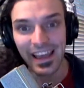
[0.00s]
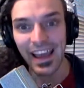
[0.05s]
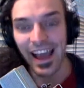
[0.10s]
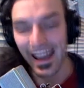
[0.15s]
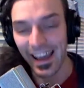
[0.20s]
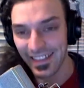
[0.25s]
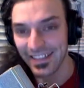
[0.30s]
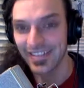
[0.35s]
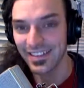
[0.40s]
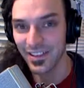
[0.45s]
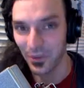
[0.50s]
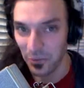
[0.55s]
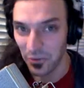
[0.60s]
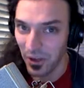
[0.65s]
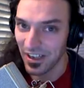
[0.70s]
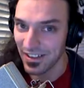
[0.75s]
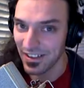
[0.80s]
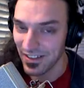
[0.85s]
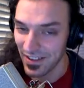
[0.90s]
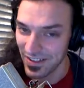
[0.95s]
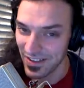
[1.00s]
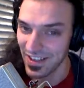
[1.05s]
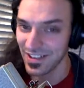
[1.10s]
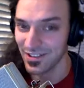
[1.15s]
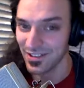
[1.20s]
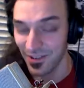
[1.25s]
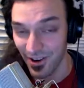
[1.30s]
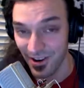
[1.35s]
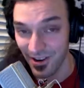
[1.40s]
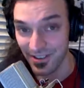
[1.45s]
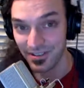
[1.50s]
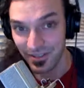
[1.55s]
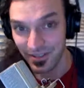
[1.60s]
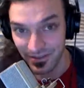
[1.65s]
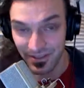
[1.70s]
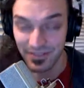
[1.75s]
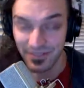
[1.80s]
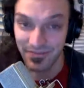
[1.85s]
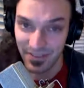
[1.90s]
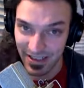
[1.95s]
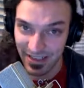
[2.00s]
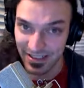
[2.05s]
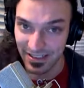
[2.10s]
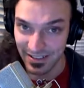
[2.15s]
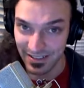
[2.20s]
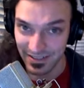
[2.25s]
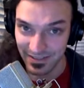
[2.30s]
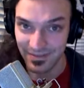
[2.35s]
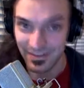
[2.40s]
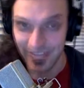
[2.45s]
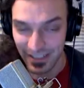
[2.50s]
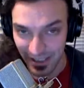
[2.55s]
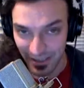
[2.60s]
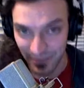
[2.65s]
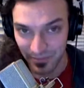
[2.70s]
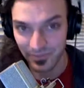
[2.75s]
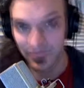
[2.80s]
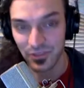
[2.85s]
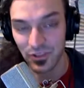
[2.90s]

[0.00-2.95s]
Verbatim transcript: I think they're running the Kickstarter to if they can, you know,